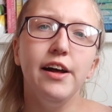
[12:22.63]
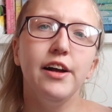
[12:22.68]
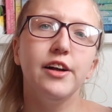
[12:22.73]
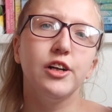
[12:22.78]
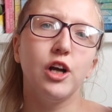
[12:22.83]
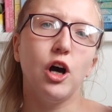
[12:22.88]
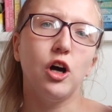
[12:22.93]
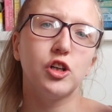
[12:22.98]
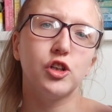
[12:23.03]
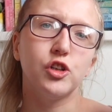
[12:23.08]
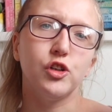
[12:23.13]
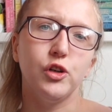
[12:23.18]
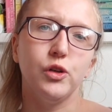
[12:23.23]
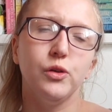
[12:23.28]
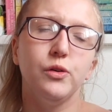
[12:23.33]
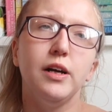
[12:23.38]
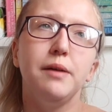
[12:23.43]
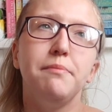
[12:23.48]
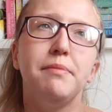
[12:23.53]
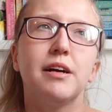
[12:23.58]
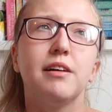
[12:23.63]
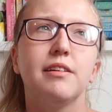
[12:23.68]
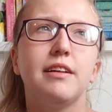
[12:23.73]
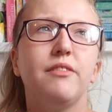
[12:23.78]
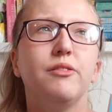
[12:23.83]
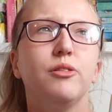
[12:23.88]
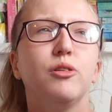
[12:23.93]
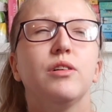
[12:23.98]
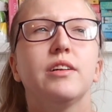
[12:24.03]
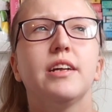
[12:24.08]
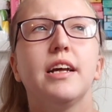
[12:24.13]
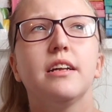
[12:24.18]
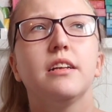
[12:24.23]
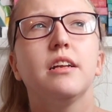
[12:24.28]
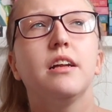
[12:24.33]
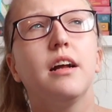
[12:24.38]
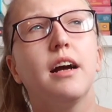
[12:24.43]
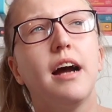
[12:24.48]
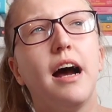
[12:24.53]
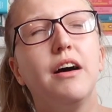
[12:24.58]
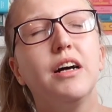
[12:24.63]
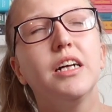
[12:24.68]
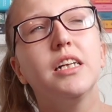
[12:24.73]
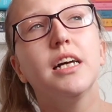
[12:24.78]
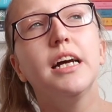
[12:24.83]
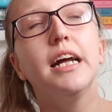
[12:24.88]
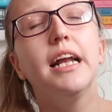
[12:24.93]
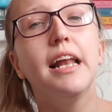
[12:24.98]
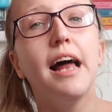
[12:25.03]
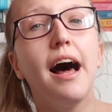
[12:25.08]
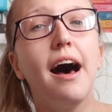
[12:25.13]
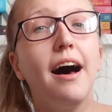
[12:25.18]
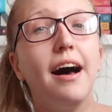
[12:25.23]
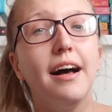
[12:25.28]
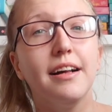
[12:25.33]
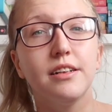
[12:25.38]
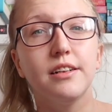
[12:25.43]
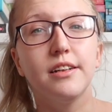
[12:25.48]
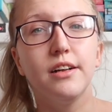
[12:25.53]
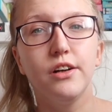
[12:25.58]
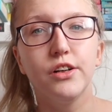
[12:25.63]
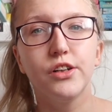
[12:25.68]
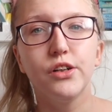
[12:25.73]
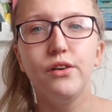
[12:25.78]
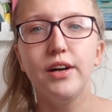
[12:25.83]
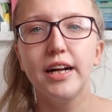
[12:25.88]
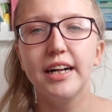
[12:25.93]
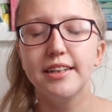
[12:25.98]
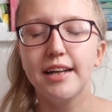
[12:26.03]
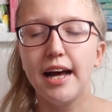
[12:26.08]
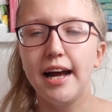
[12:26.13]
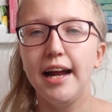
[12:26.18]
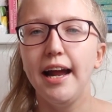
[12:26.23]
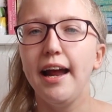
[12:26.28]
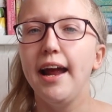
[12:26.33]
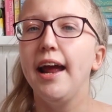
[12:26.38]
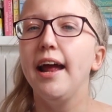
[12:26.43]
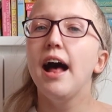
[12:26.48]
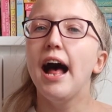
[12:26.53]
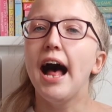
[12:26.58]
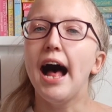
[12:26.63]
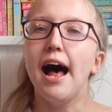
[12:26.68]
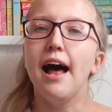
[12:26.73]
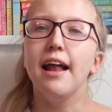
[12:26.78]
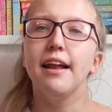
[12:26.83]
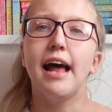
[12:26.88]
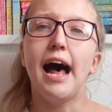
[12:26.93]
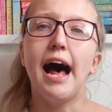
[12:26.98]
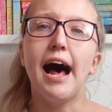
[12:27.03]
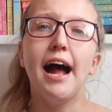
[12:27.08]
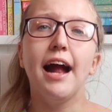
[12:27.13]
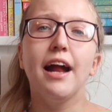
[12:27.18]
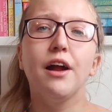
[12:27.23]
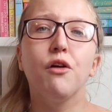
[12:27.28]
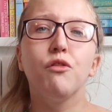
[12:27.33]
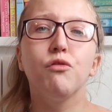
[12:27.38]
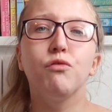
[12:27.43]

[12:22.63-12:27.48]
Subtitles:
Yours Truly, because everyone says that the character in that has social anxiety, and I